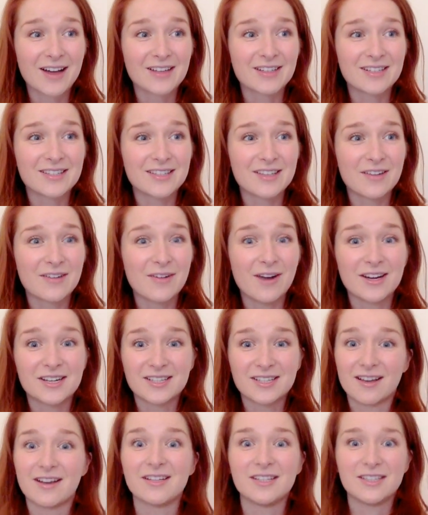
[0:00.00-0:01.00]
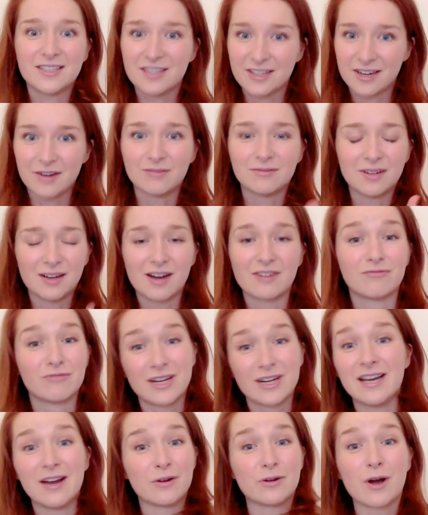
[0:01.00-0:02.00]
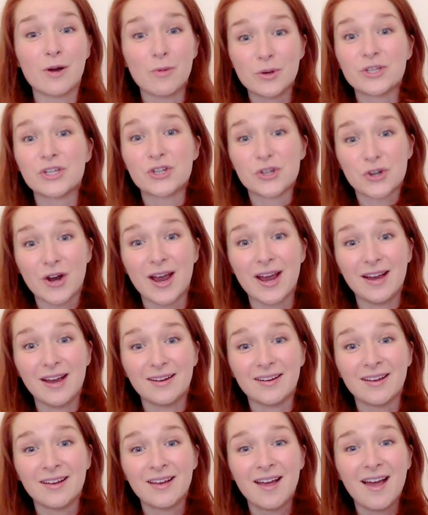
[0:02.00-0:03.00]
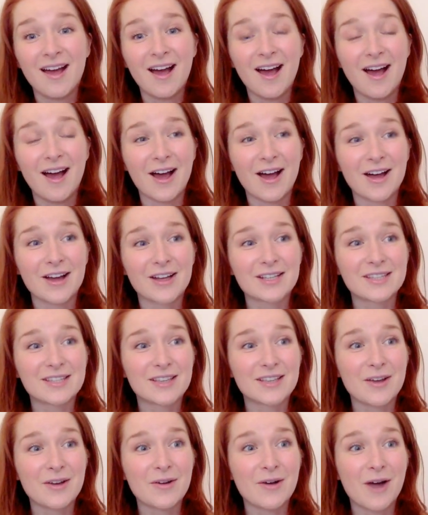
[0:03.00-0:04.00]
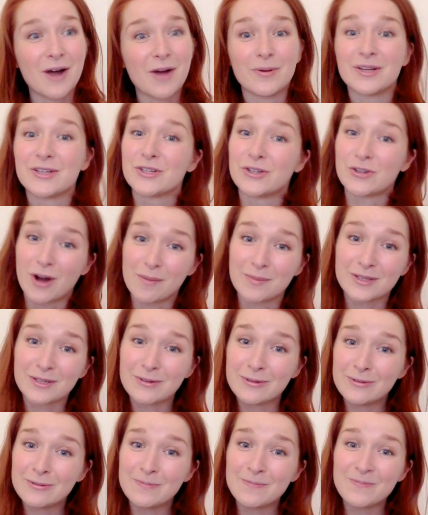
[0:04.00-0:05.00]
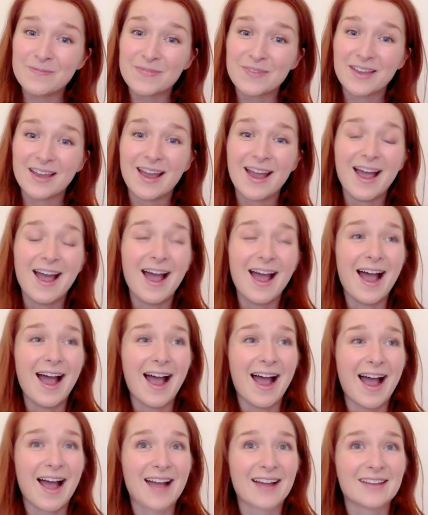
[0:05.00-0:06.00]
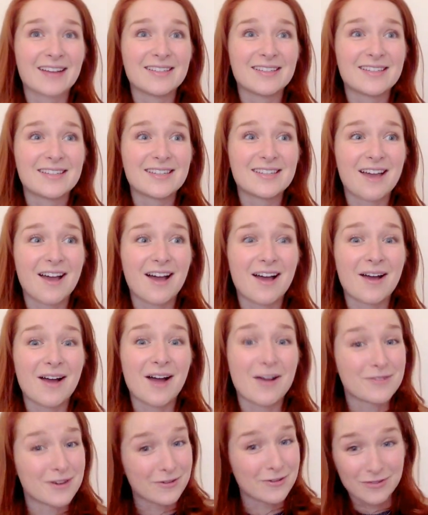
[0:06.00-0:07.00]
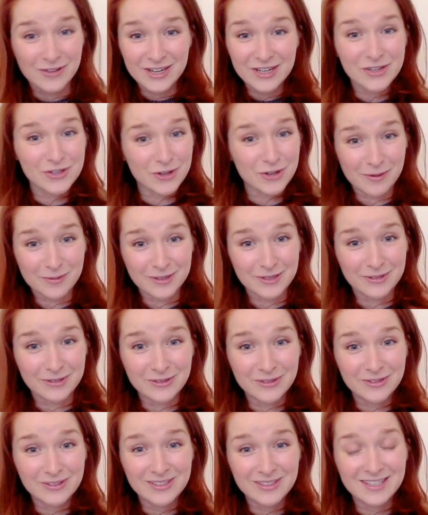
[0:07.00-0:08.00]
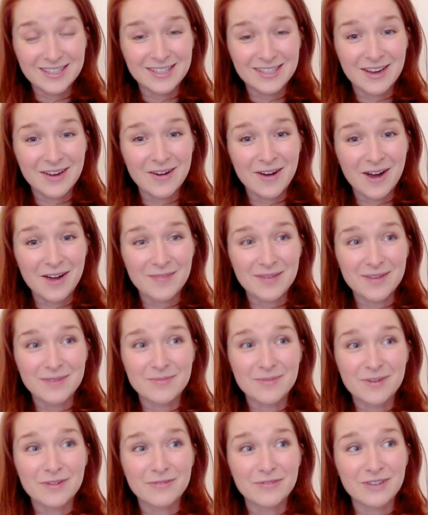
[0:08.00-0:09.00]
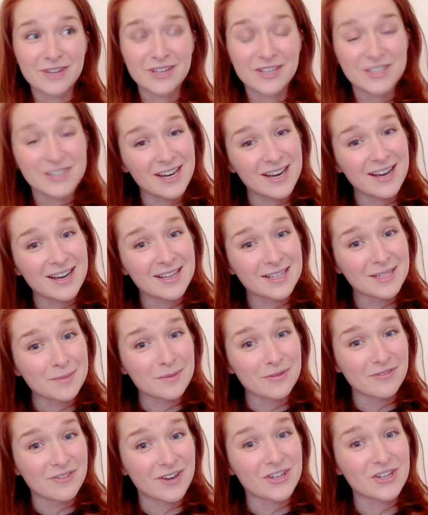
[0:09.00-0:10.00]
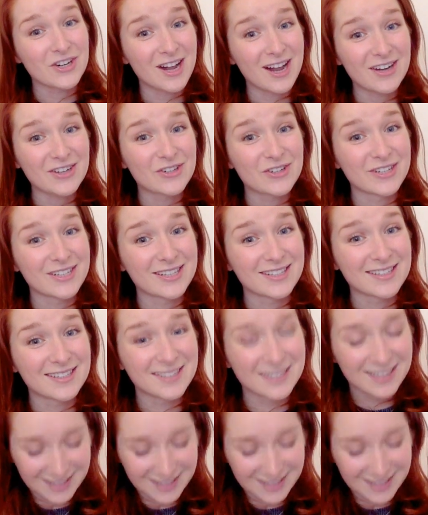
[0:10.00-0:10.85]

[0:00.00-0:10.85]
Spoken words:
So I decided, I want to train. So I went to drama school, and I've now finished drama school, so I'm in my first year as a professional actress.